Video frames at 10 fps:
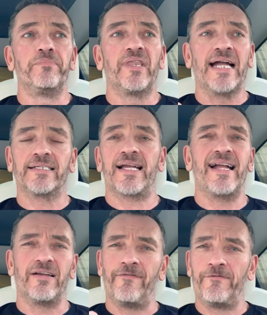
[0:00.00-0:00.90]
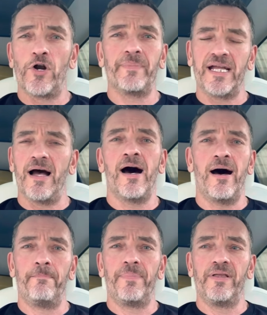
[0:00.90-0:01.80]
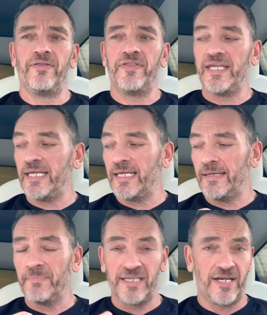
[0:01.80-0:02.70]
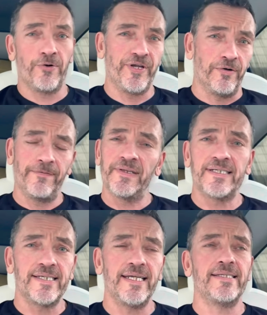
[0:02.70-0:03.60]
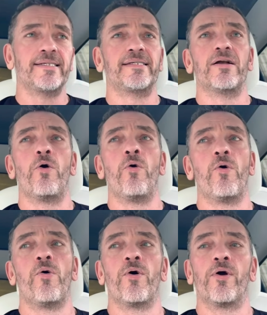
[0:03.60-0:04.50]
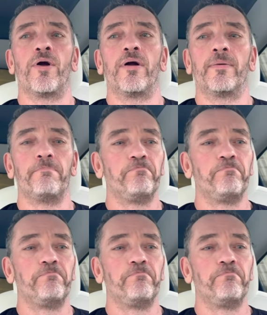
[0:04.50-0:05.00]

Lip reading: that's kind of firming up the material for the seats, or